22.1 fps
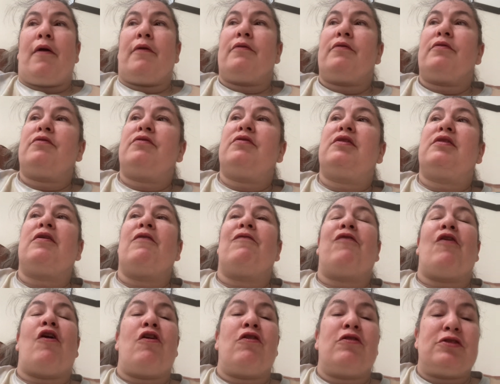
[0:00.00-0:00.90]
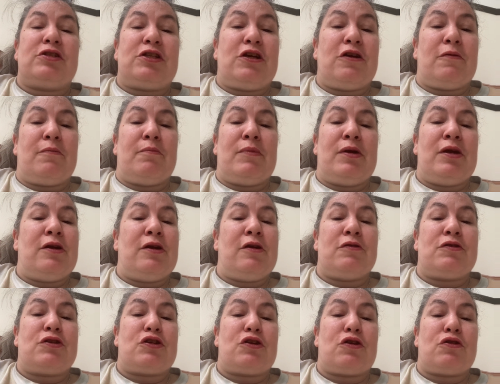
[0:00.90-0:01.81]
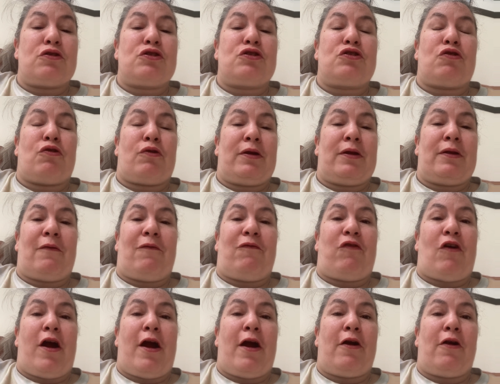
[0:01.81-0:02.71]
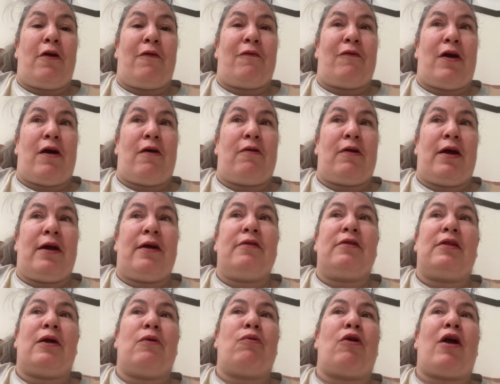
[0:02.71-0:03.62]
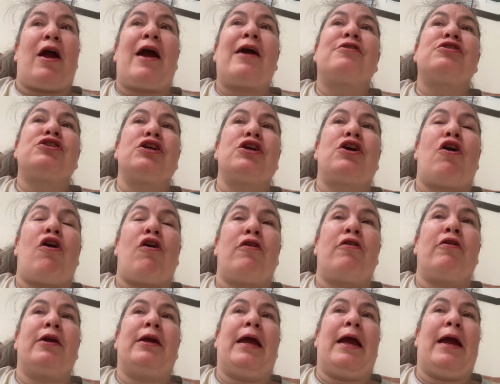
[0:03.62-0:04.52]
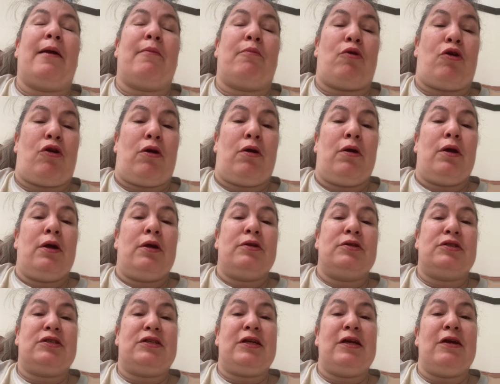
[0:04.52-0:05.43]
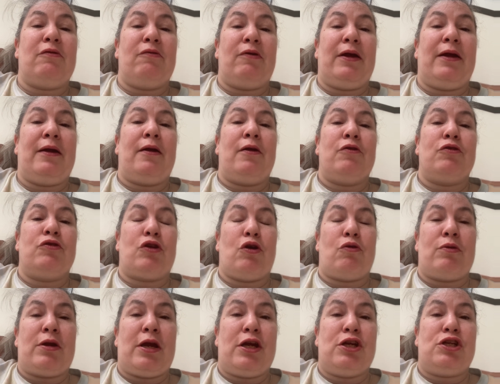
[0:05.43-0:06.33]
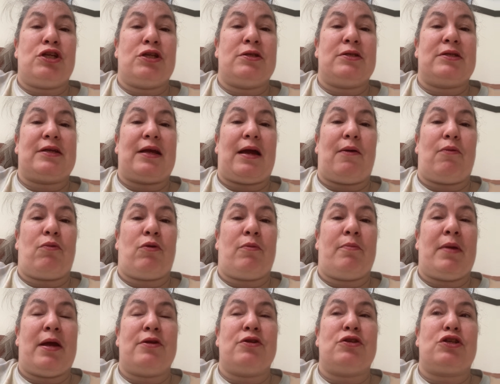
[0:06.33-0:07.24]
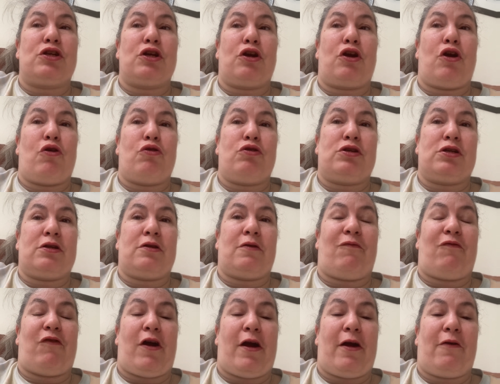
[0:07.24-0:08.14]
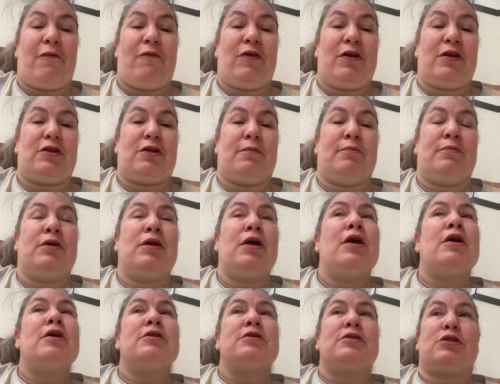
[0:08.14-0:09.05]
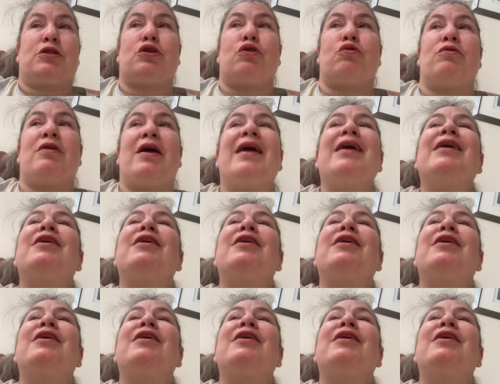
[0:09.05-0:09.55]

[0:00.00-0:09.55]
The Volunteer Ministers during the fire of LA, they were actually caught on camera stealing donations that were meant to go to the fire victim so they